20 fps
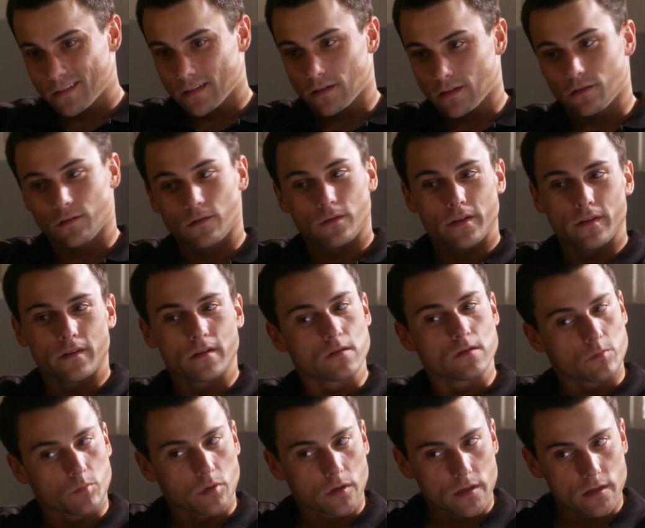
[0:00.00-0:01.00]
Clearly,
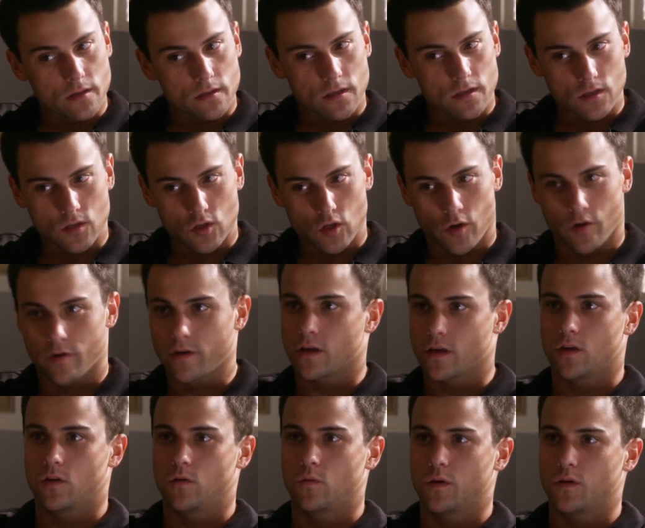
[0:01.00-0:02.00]
this place is
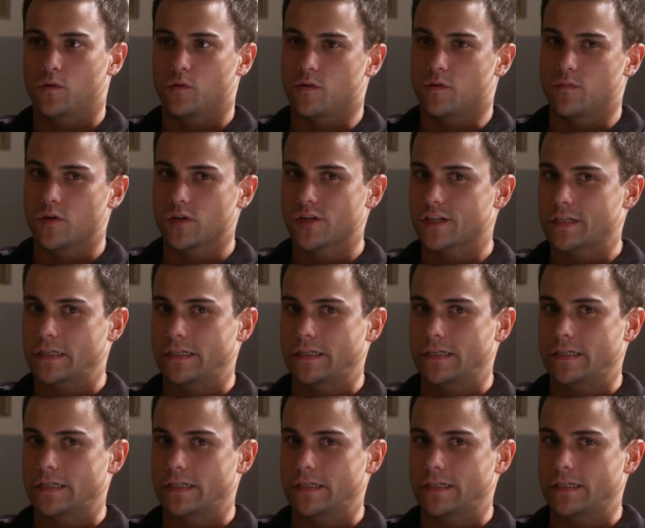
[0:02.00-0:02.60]
turning you into a mush